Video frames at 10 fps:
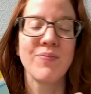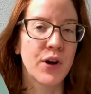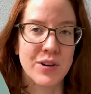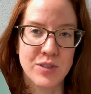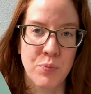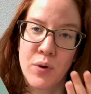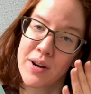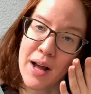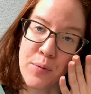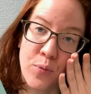Across the
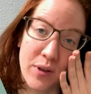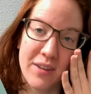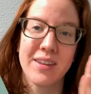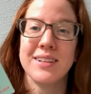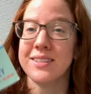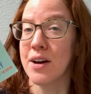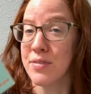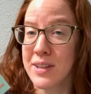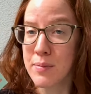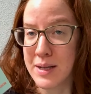board, I will
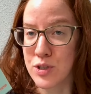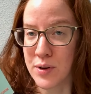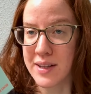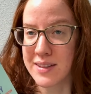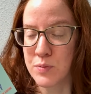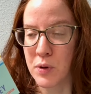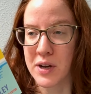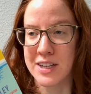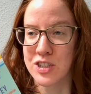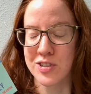definitely be enjoying this
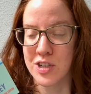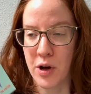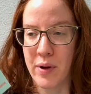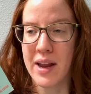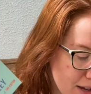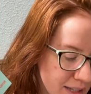book, I just know it.